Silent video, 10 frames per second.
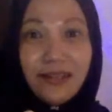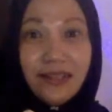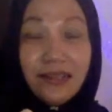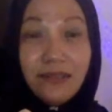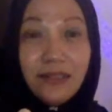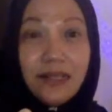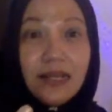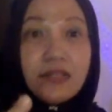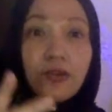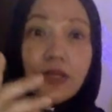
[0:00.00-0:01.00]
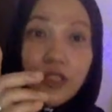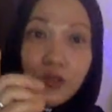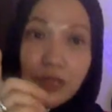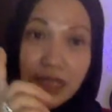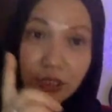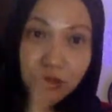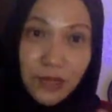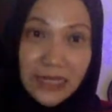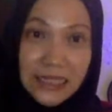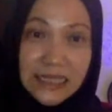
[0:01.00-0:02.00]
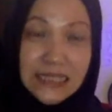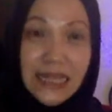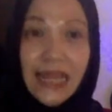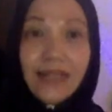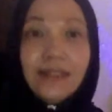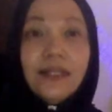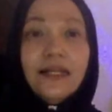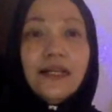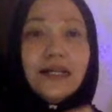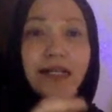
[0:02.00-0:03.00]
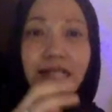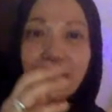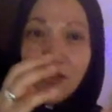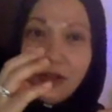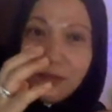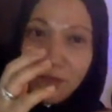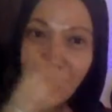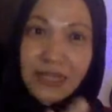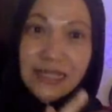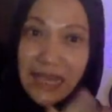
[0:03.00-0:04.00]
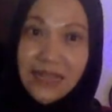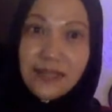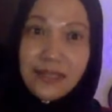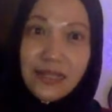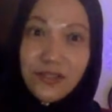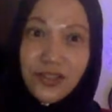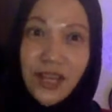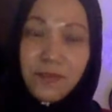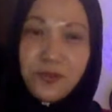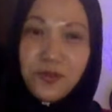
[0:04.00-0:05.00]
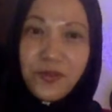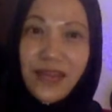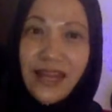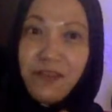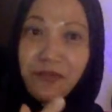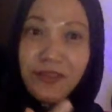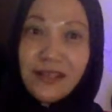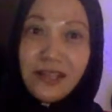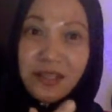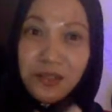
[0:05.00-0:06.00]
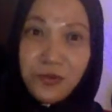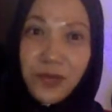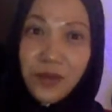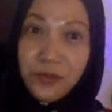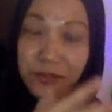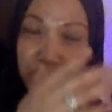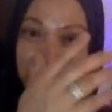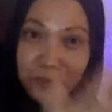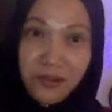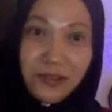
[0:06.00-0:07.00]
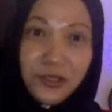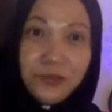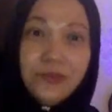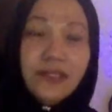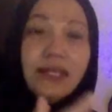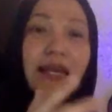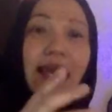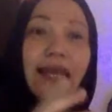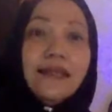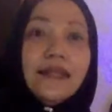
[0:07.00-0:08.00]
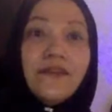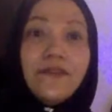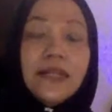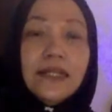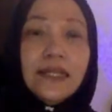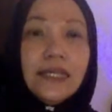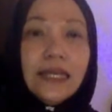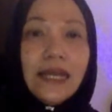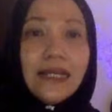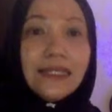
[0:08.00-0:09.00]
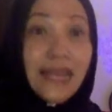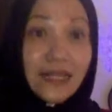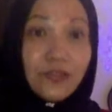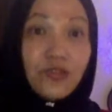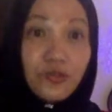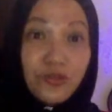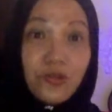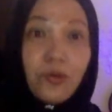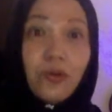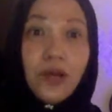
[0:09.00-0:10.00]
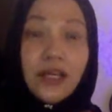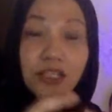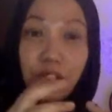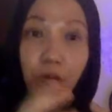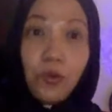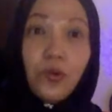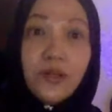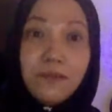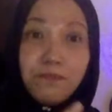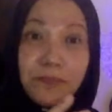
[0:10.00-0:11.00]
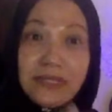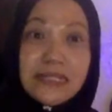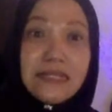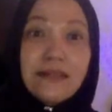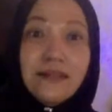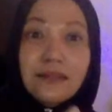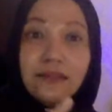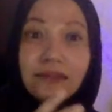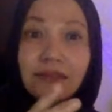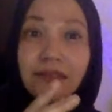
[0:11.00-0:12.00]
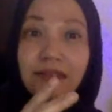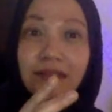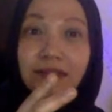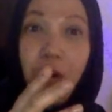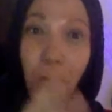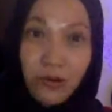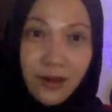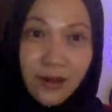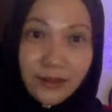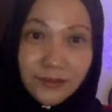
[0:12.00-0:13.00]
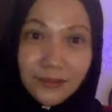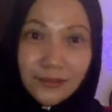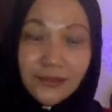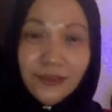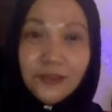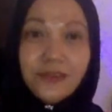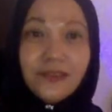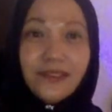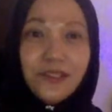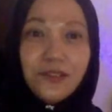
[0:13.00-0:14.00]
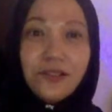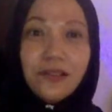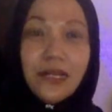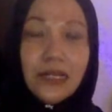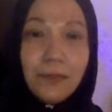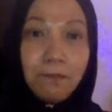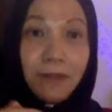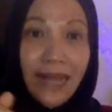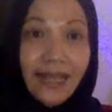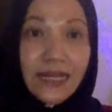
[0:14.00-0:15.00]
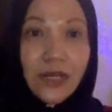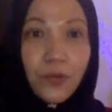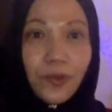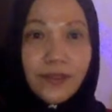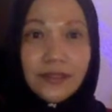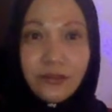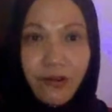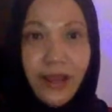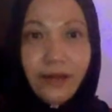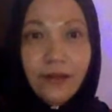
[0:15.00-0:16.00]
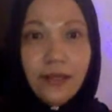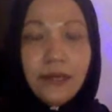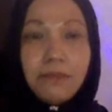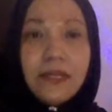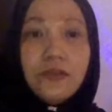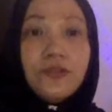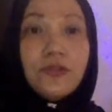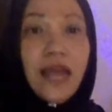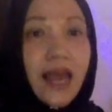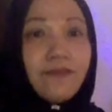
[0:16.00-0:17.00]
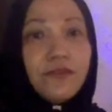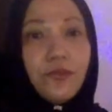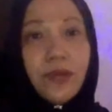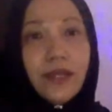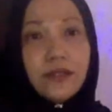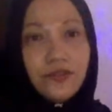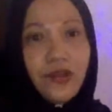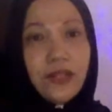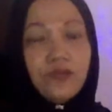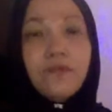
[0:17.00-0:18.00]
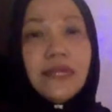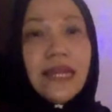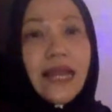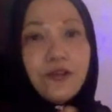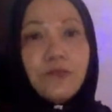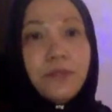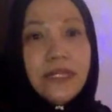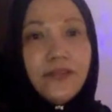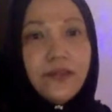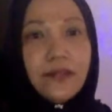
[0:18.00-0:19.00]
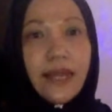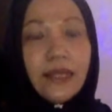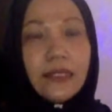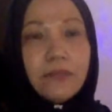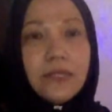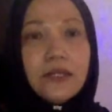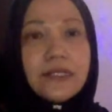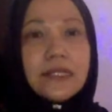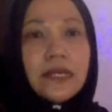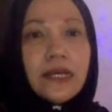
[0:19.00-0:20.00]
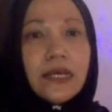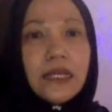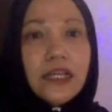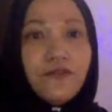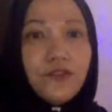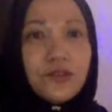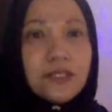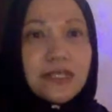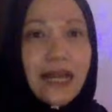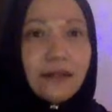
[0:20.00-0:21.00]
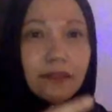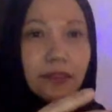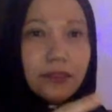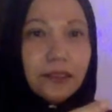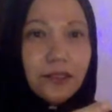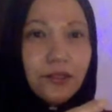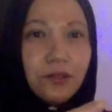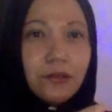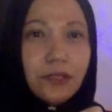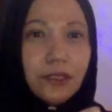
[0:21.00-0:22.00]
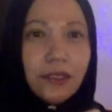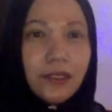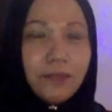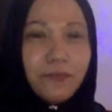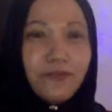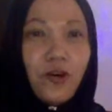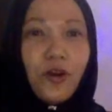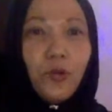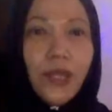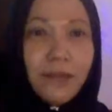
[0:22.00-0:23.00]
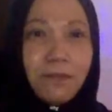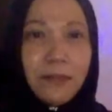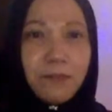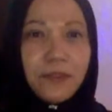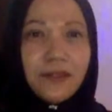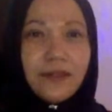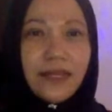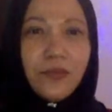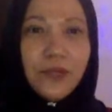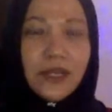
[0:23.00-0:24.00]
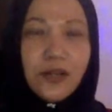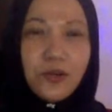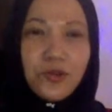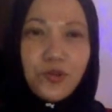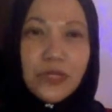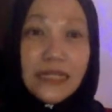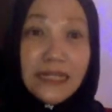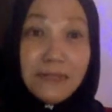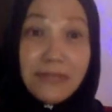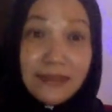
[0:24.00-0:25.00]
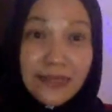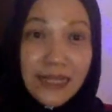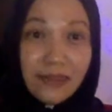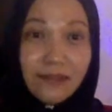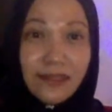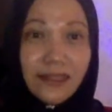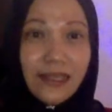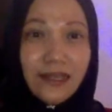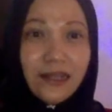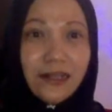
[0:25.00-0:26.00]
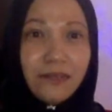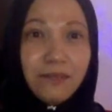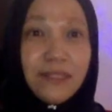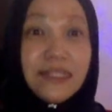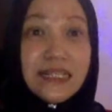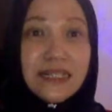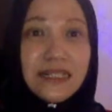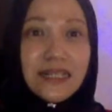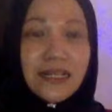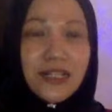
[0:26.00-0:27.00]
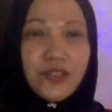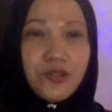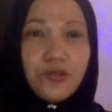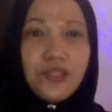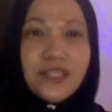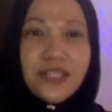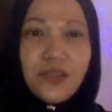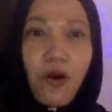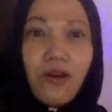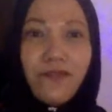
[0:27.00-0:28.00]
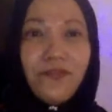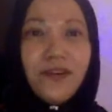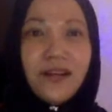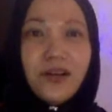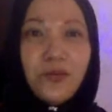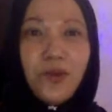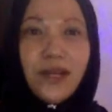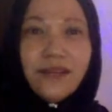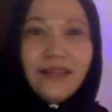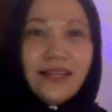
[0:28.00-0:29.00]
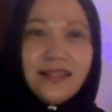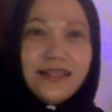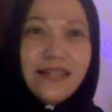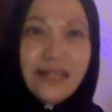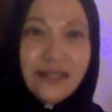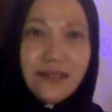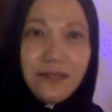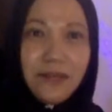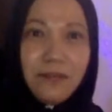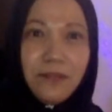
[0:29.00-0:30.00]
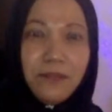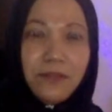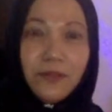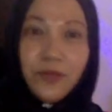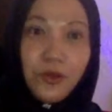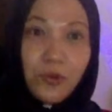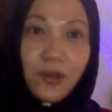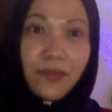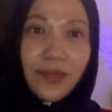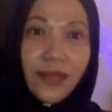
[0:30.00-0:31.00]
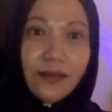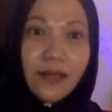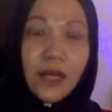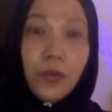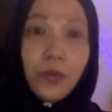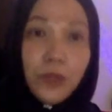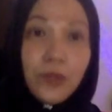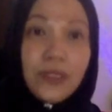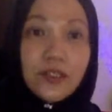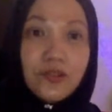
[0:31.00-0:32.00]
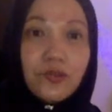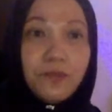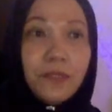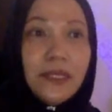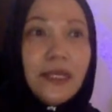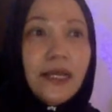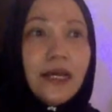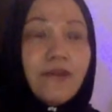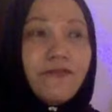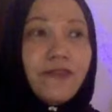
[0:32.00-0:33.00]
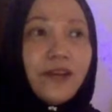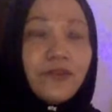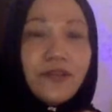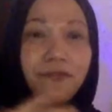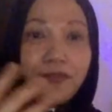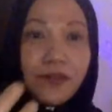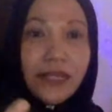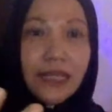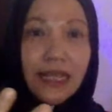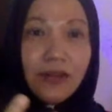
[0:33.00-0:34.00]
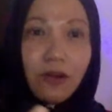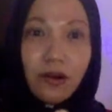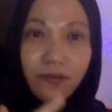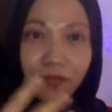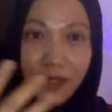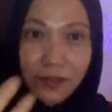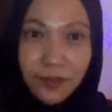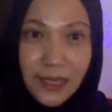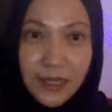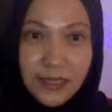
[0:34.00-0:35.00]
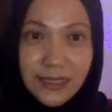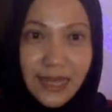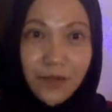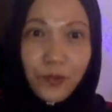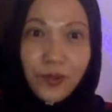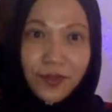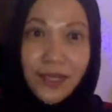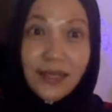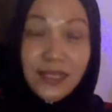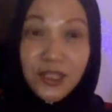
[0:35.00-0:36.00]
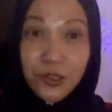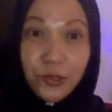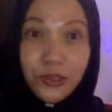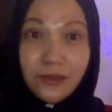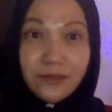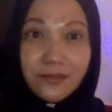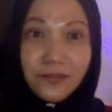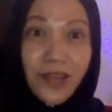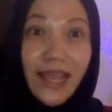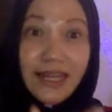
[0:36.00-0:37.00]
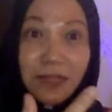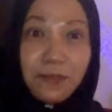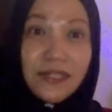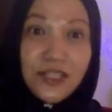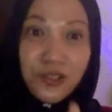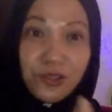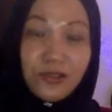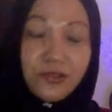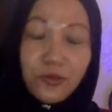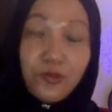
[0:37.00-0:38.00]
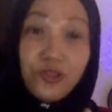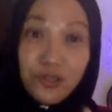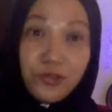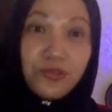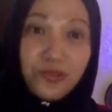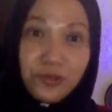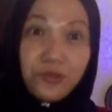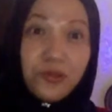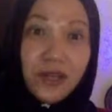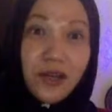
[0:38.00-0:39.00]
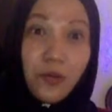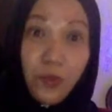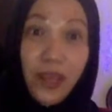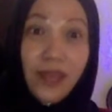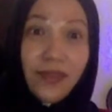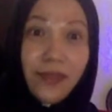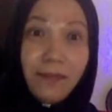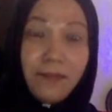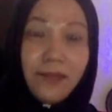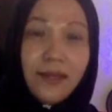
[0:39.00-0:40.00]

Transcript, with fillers: Yeah. So you need to understand uh, your body sizes and shapes so that everything that you wear will look good on you. And definitely get to know your own personal aura. You don't, you know, blend it with the trend, but you don't have to wear the trend. To me, I don't believe in that because if you start uh, you know, uh, following people, then we are also limiting the uh, business to just offer what is needed by people. We don't want that. We want to be very free in offering things that we think is good for anybody ch who choose to wear them.